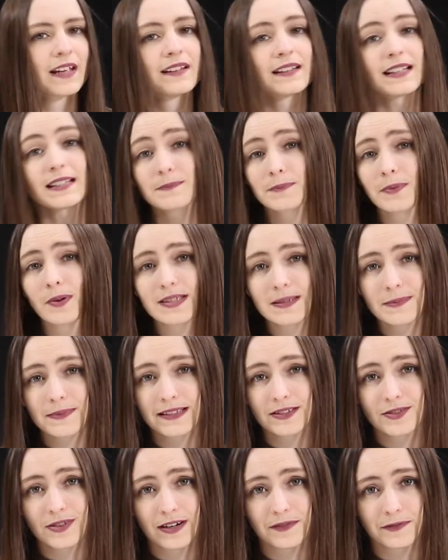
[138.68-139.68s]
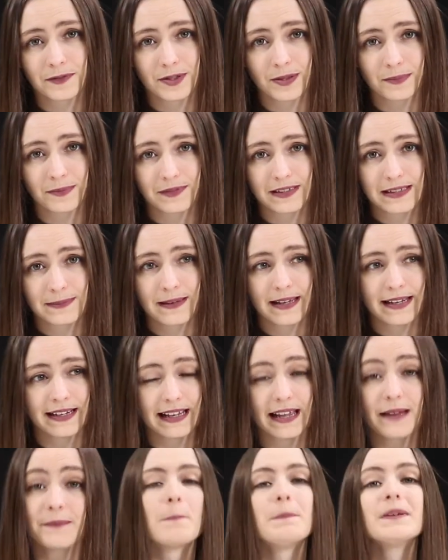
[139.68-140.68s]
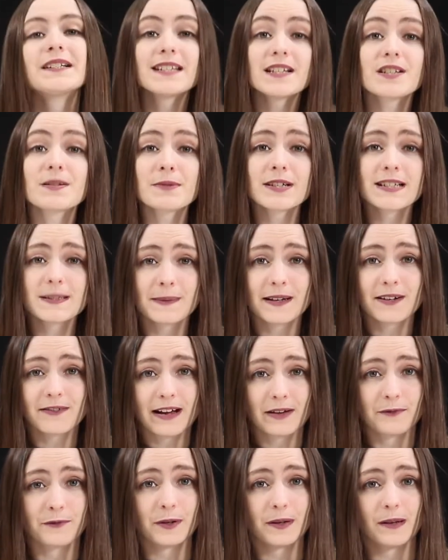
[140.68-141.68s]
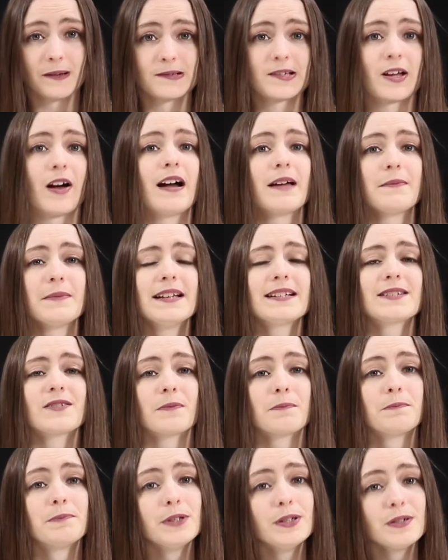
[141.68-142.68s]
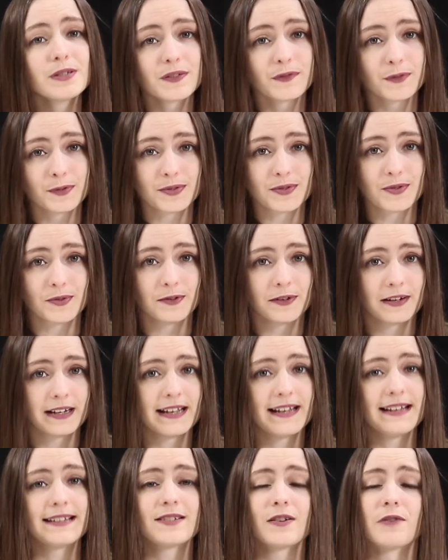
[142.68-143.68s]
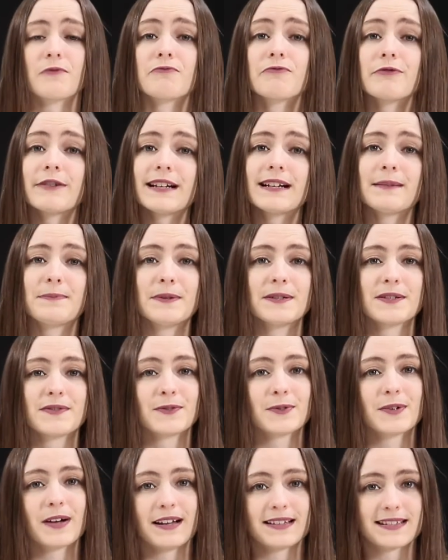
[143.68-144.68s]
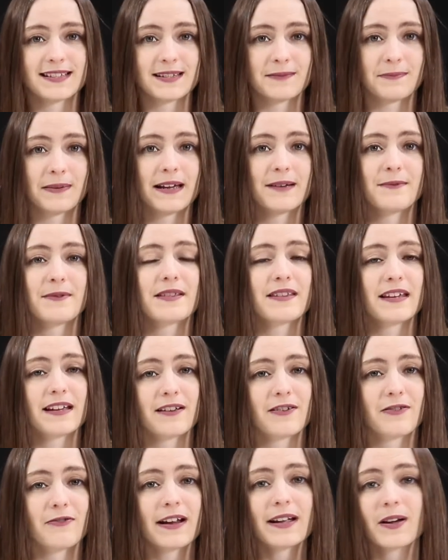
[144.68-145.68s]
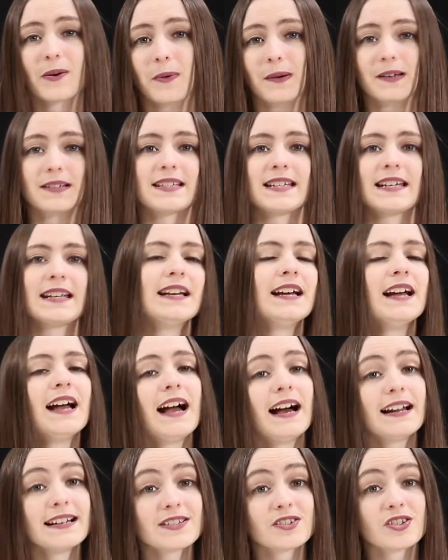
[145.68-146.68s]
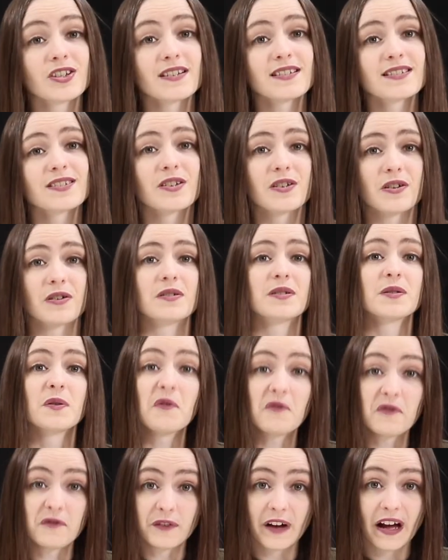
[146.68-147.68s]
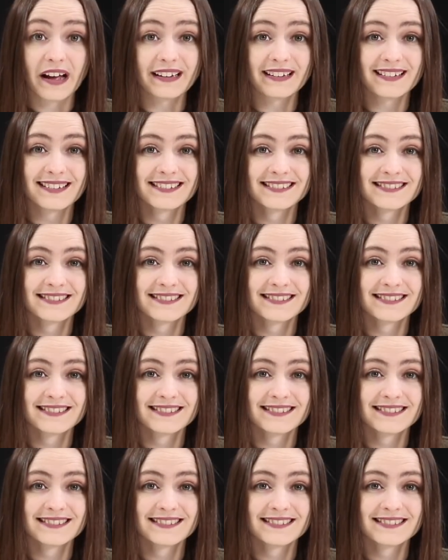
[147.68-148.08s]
That's possibly a dreadful job of explaining it, but Digimon has been around for a long time. It's got beautiful story, it's got really beautiful cards to play with in great quality, and it's just good fun.